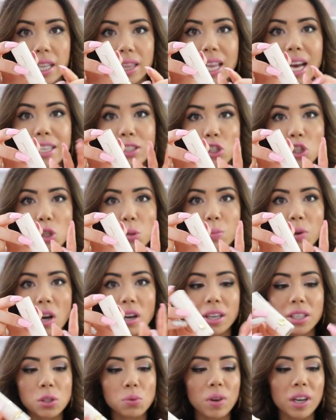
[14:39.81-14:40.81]
Last two
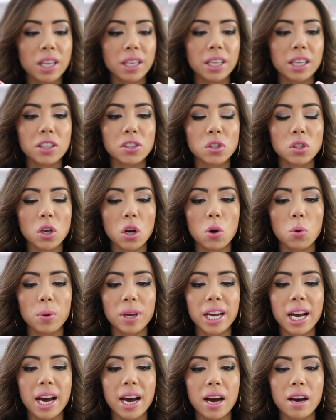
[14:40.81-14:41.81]
products right here. So
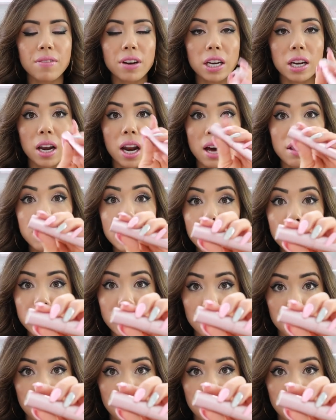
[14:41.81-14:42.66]
we have another